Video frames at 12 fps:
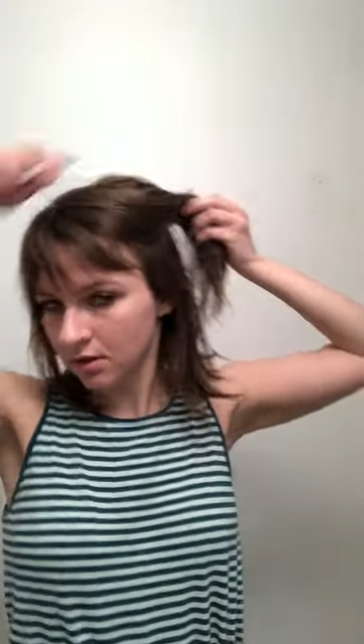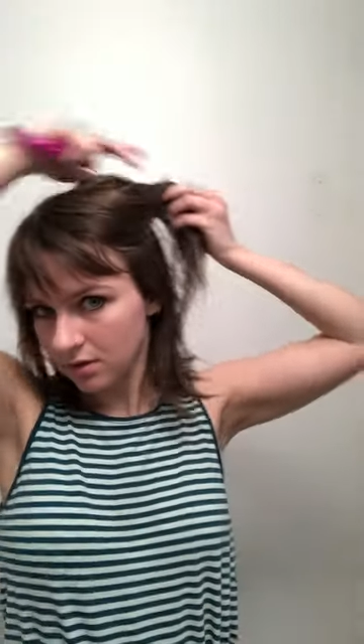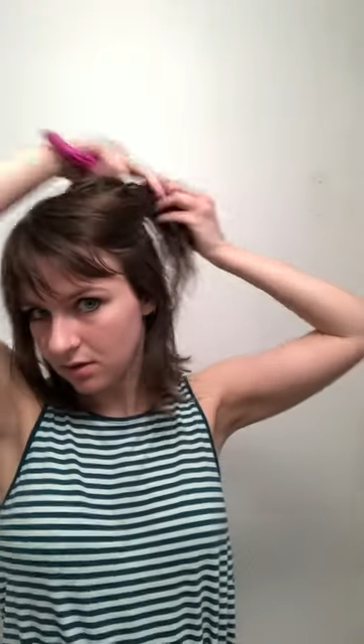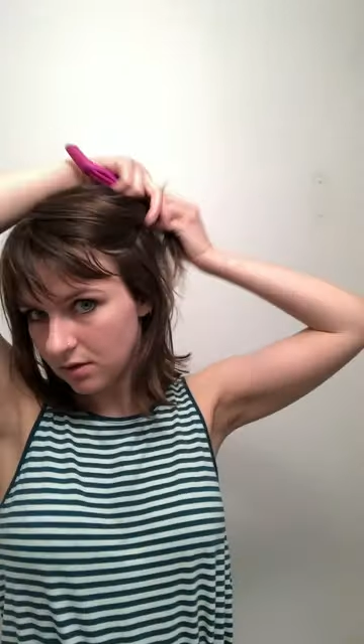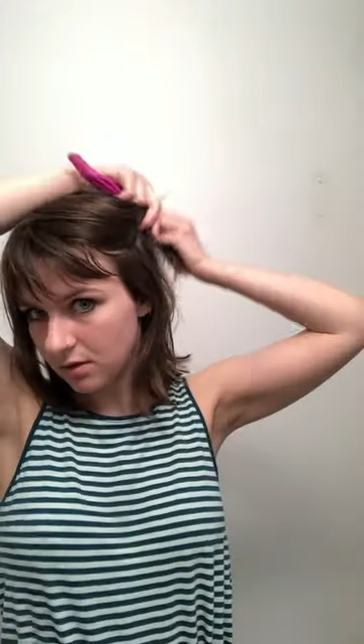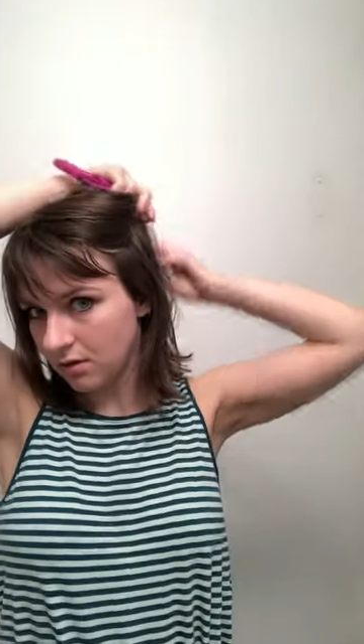
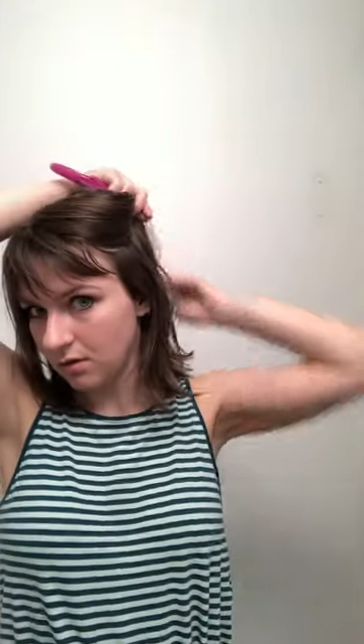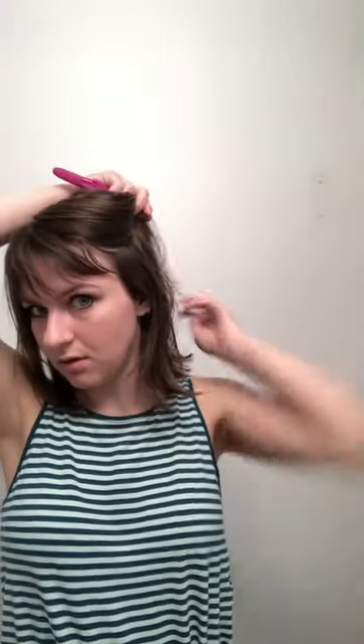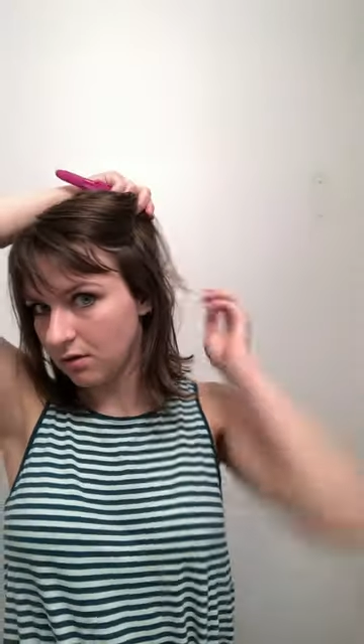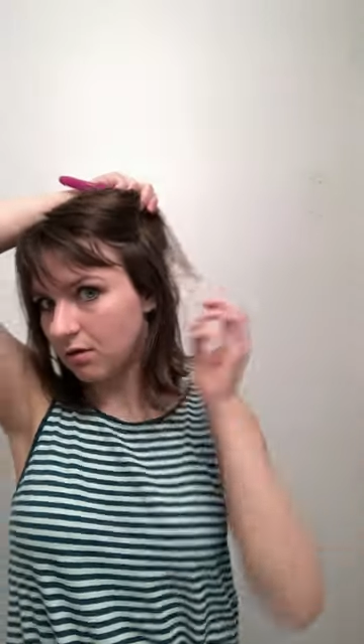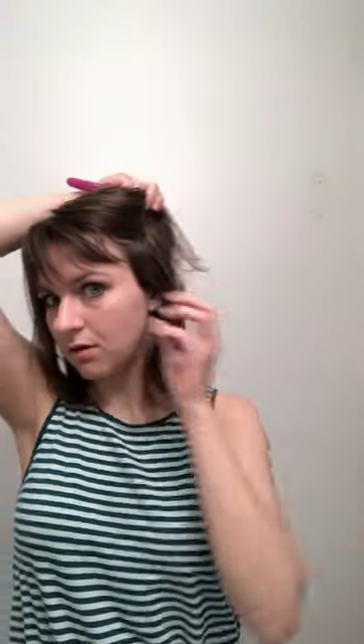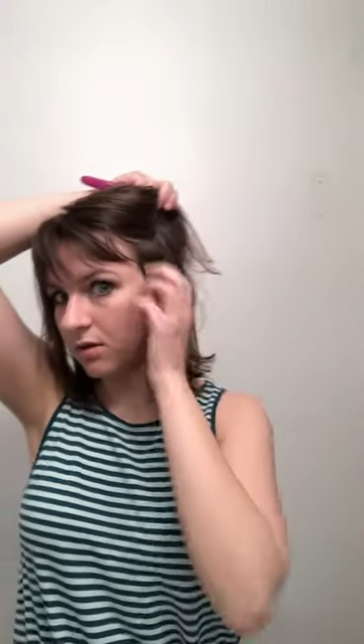
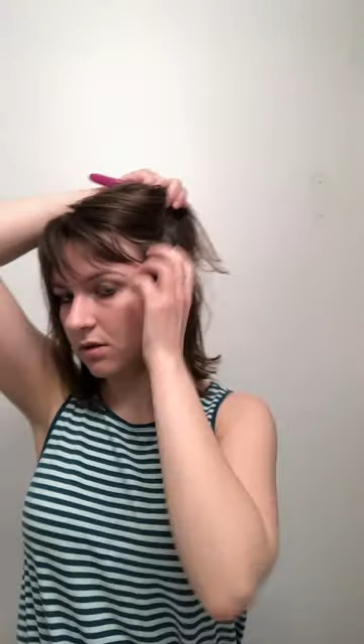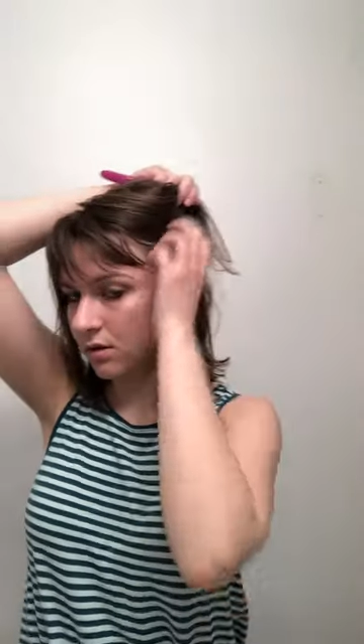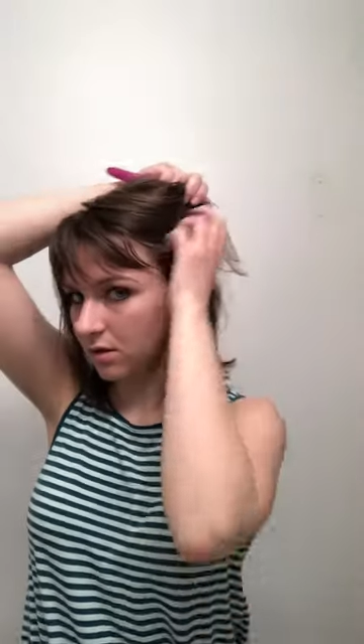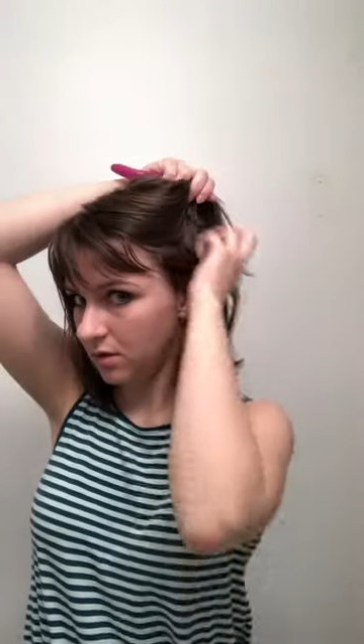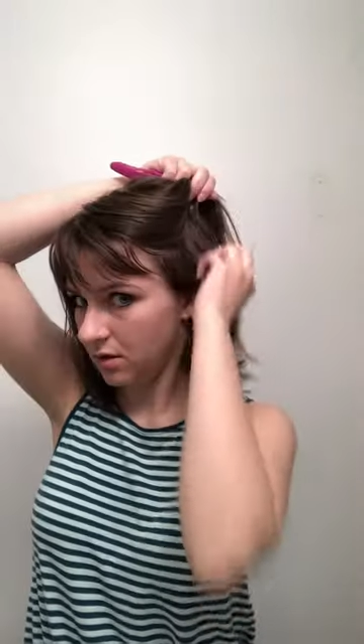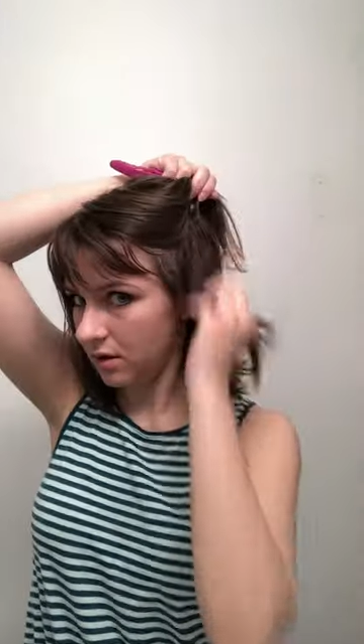so
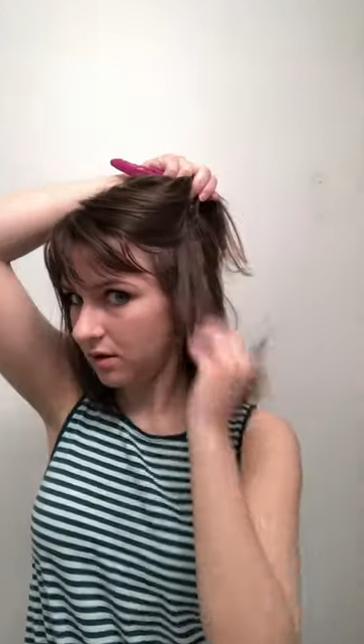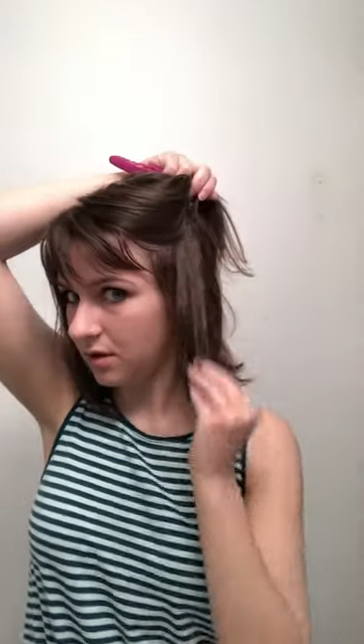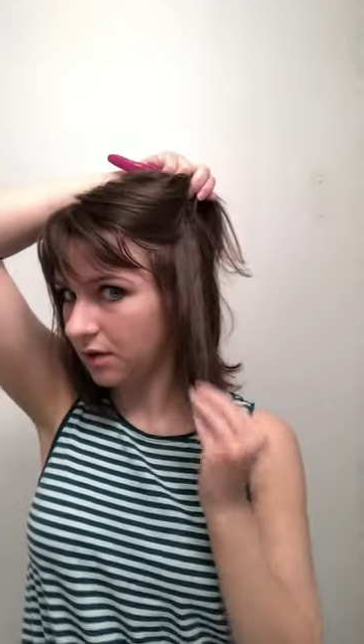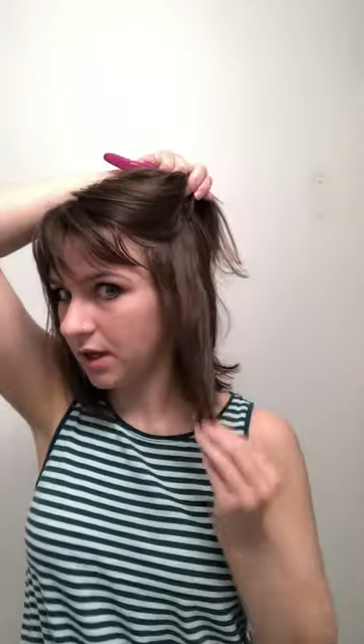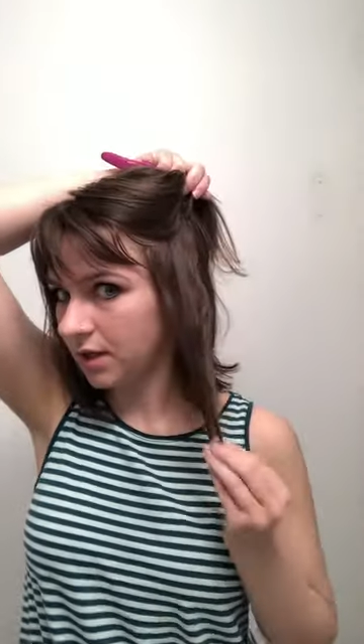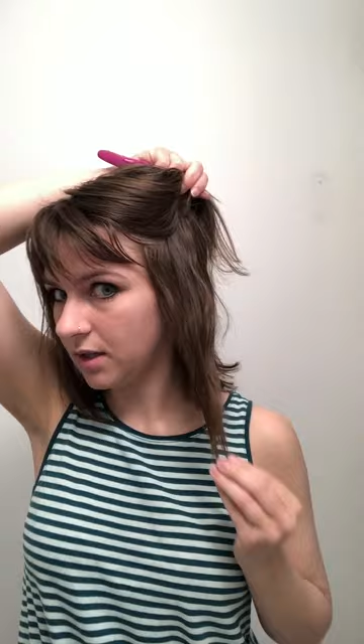just so
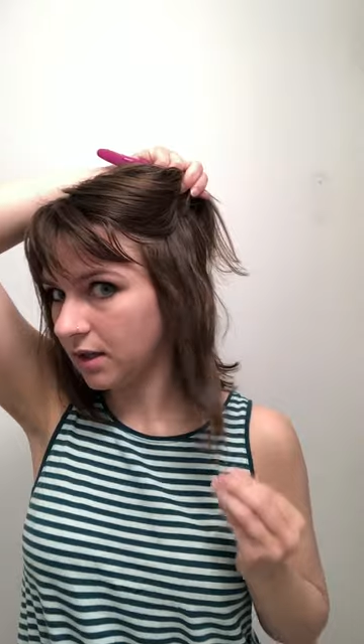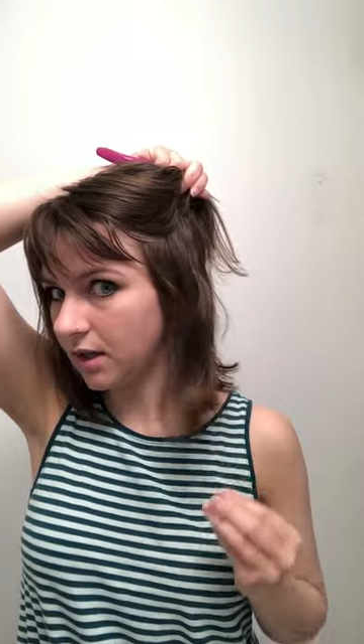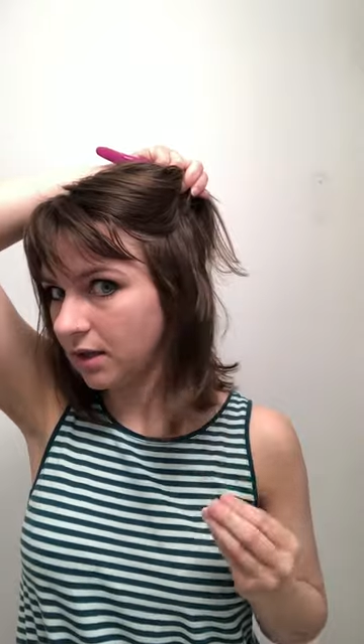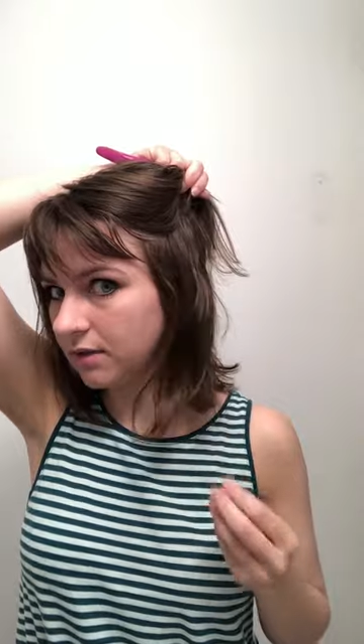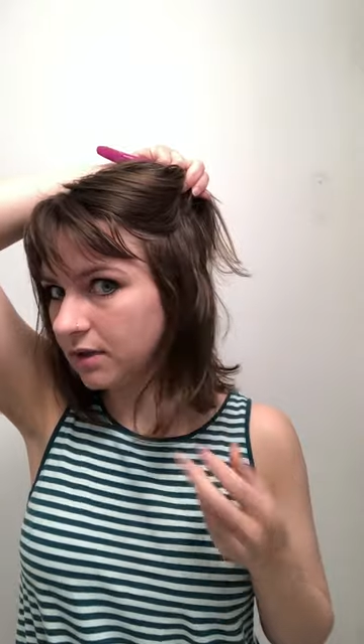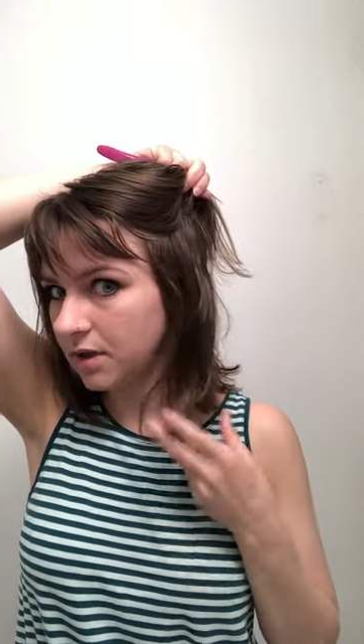you guys can
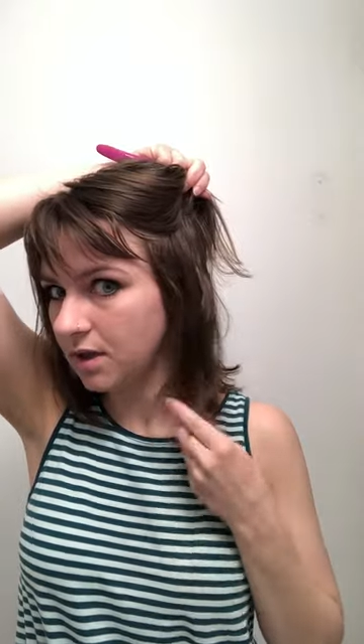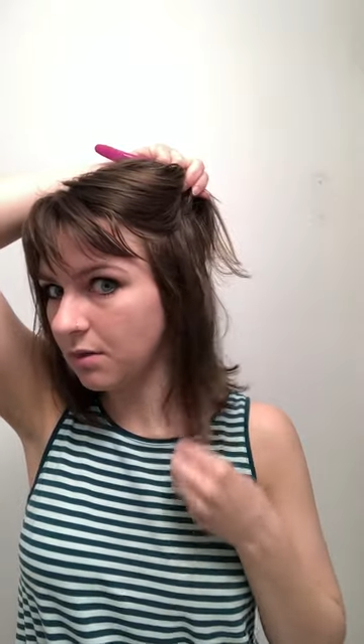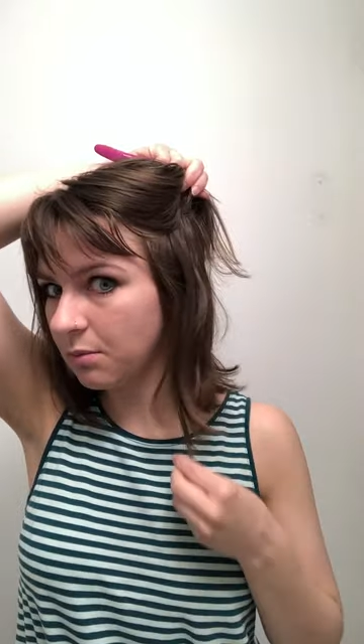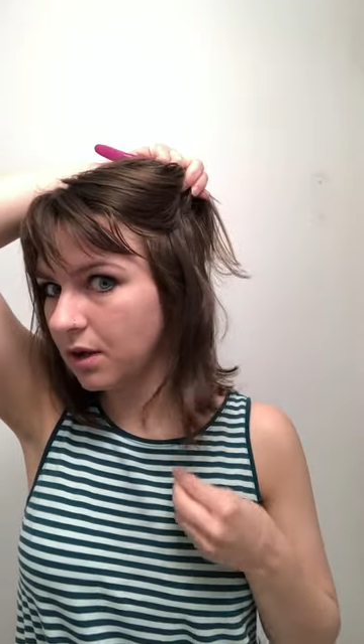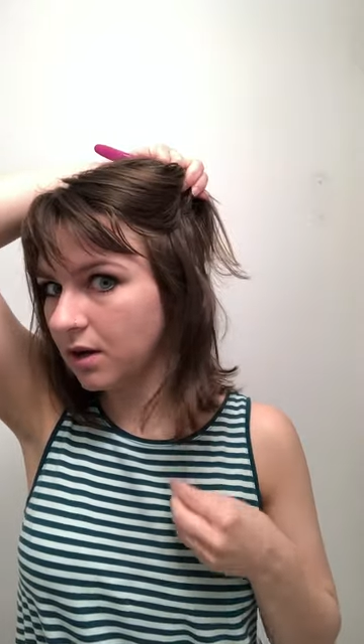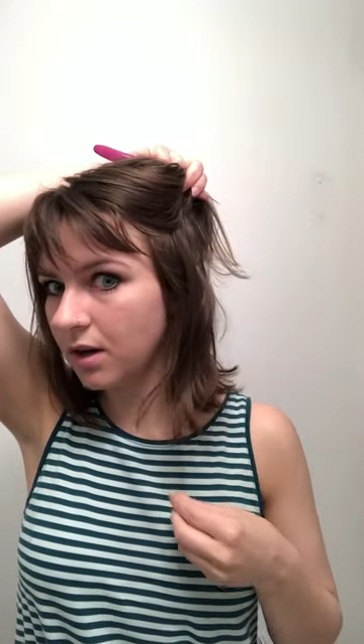kind of see
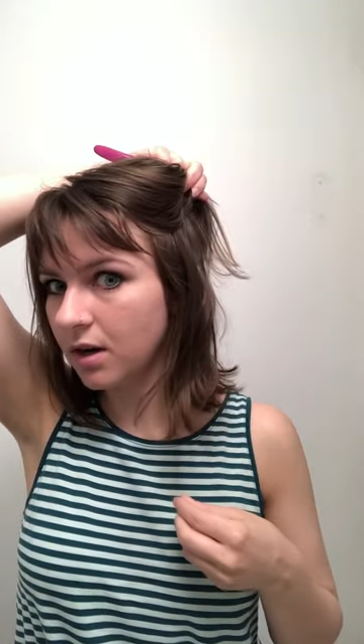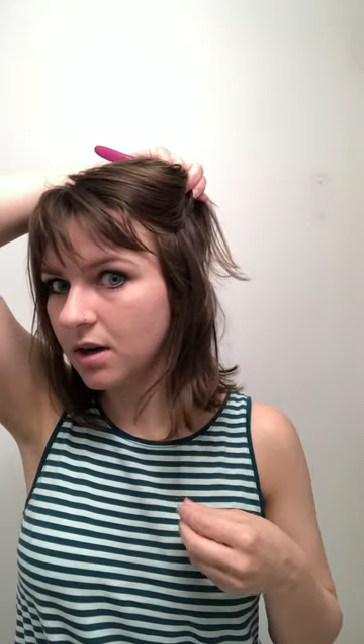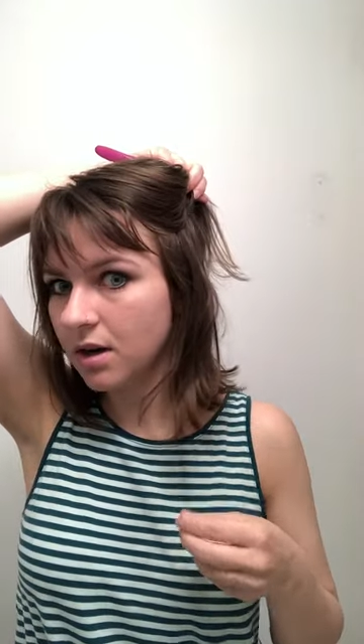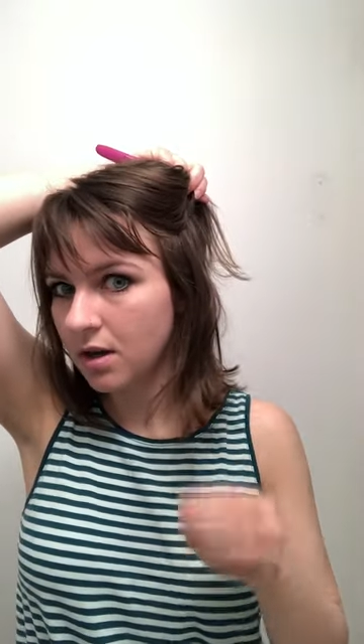it better.